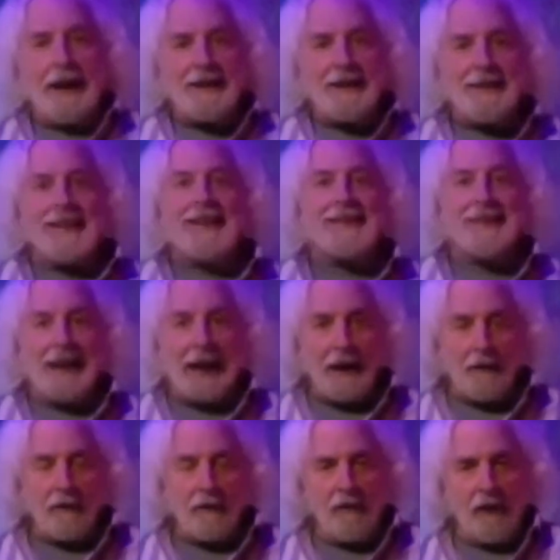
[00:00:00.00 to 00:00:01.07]
I did it to
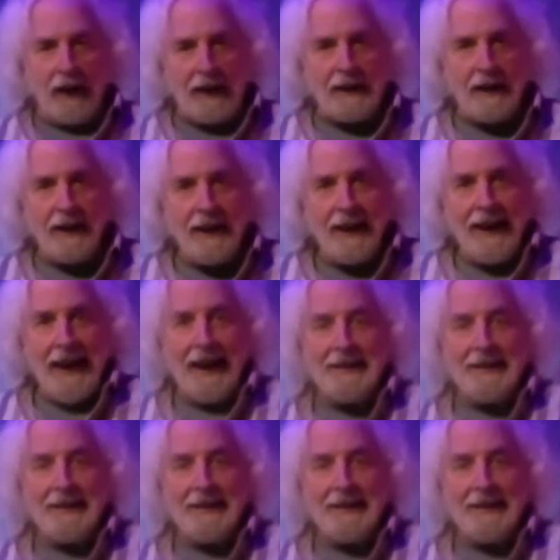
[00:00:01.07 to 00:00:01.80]
have fun, and